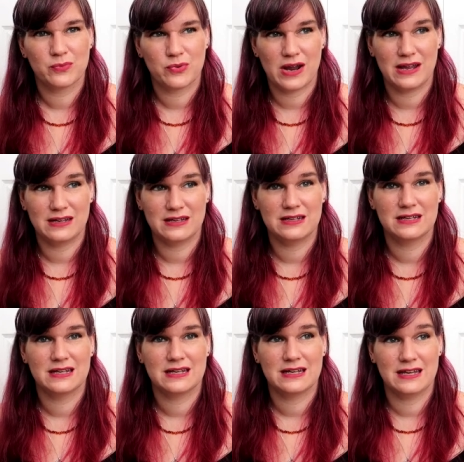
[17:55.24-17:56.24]
branded
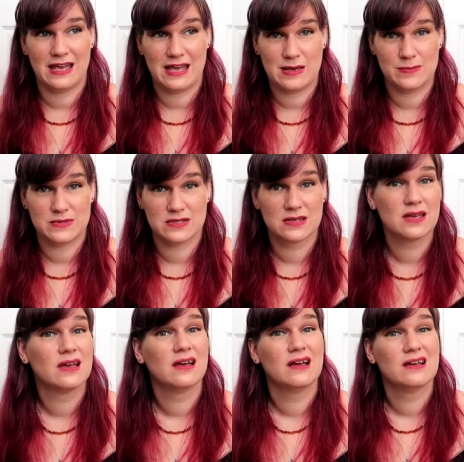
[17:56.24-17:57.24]
games.
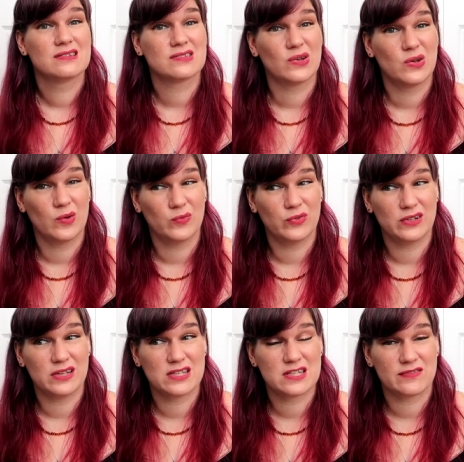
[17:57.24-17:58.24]
So
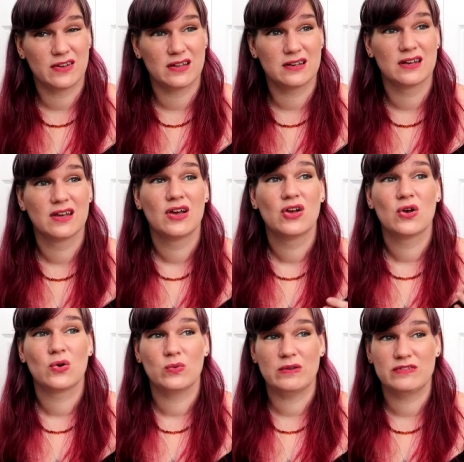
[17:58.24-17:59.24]
hopefully it's fun.
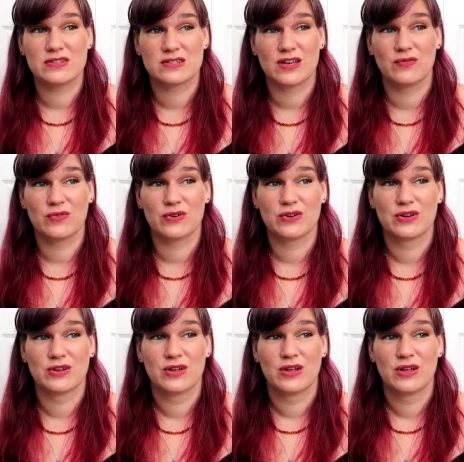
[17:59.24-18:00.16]
We've discovered